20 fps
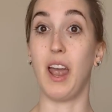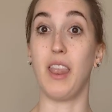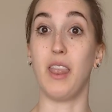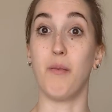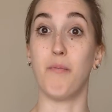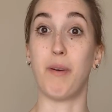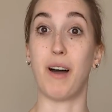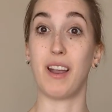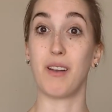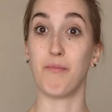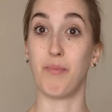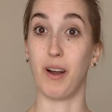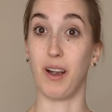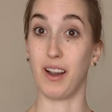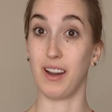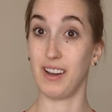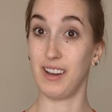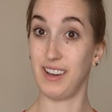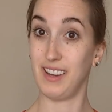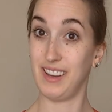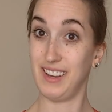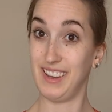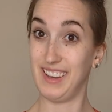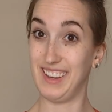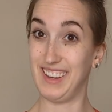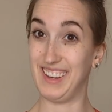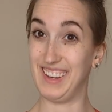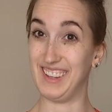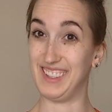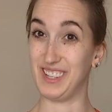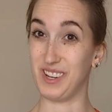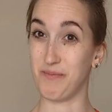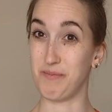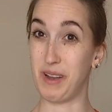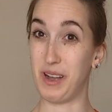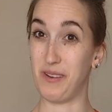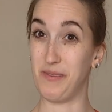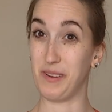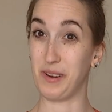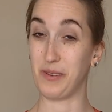and the bottom part is your
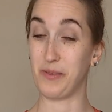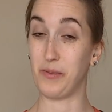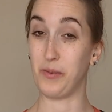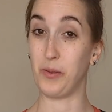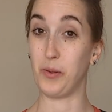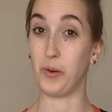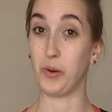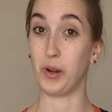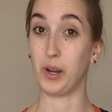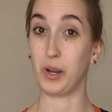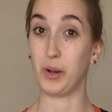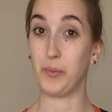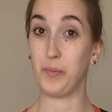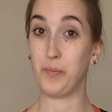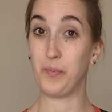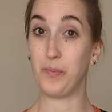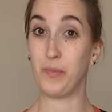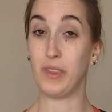pelvic floor.